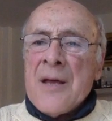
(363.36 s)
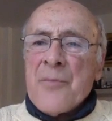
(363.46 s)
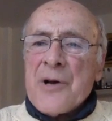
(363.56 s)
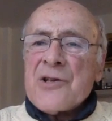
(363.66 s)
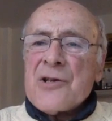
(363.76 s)

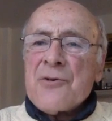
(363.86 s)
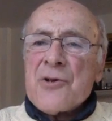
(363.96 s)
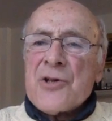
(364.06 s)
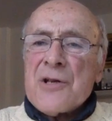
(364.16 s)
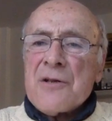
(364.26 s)
But it's
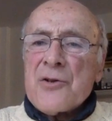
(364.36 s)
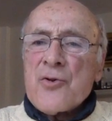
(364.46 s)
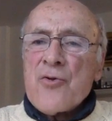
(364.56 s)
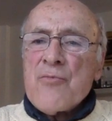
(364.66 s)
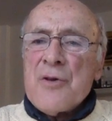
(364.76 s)
interesting that
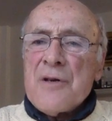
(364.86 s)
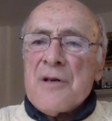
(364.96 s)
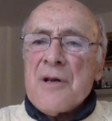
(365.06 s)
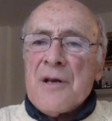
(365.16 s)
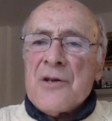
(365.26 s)

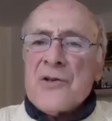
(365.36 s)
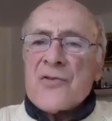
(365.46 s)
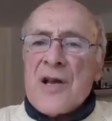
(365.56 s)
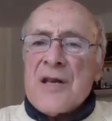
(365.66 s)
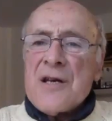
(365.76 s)
Truman
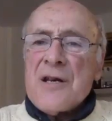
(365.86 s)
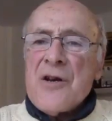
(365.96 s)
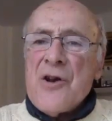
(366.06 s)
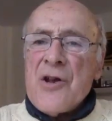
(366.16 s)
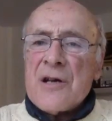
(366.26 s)
decided
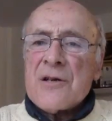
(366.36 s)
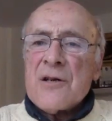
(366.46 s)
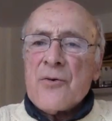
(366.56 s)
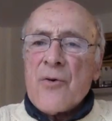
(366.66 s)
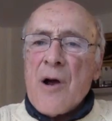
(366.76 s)
not
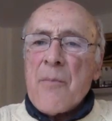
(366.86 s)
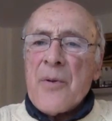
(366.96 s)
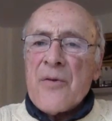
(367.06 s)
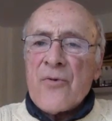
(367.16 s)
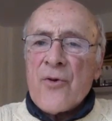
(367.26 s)
to drop
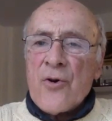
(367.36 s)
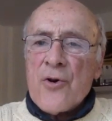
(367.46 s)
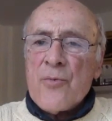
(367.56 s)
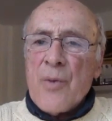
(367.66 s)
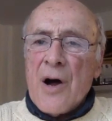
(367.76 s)
a
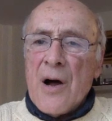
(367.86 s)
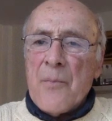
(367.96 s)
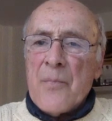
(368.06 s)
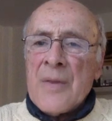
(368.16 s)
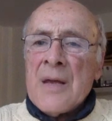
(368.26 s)
third bomb,
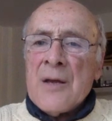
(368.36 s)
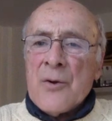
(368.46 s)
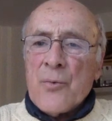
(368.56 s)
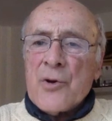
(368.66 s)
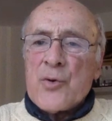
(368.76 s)

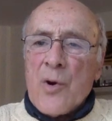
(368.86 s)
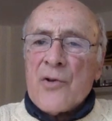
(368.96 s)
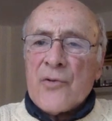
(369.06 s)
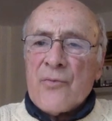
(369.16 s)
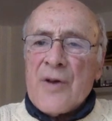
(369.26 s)
which
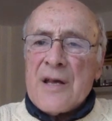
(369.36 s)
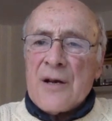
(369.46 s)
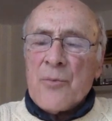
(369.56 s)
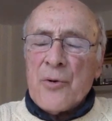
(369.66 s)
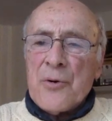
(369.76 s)
was
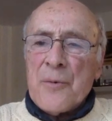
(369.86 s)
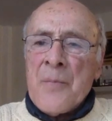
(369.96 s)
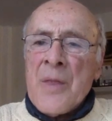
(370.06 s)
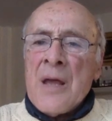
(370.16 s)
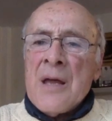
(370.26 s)
available.
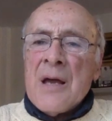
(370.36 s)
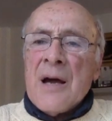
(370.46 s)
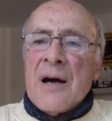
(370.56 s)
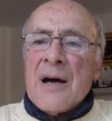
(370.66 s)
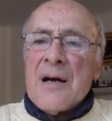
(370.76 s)

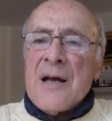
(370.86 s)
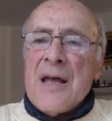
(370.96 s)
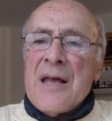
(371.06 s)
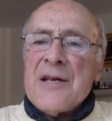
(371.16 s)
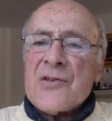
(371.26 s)
Uh,
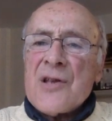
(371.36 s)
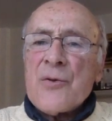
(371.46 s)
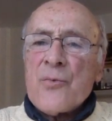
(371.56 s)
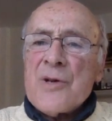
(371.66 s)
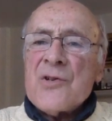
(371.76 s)
and he said
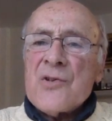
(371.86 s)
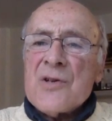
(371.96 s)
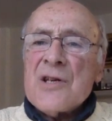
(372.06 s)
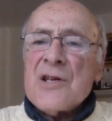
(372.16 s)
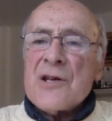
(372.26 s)
the reason
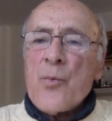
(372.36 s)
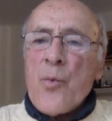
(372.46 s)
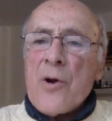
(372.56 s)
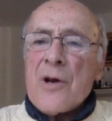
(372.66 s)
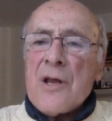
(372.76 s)
he didn't
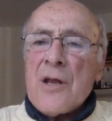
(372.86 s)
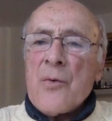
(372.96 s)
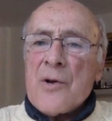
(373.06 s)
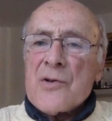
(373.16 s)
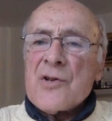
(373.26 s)
want to
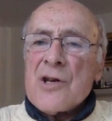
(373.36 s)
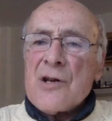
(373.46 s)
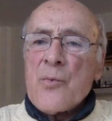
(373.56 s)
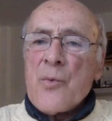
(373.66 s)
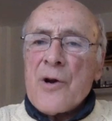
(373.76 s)
was he
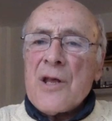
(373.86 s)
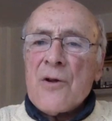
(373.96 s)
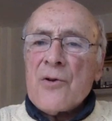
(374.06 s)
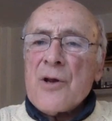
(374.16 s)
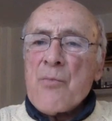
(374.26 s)
didn't want to
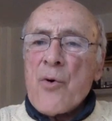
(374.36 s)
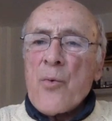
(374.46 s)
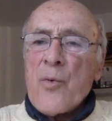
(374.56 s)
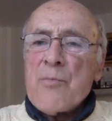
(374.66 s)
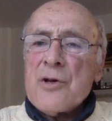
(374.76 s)
kill any more
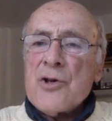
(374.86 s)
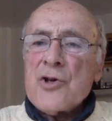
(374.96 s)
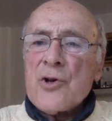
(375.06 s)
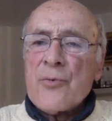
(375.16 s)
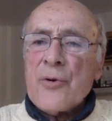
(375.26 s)
women and
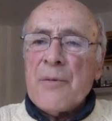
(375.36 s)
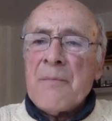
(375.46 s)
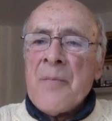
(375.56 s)
children.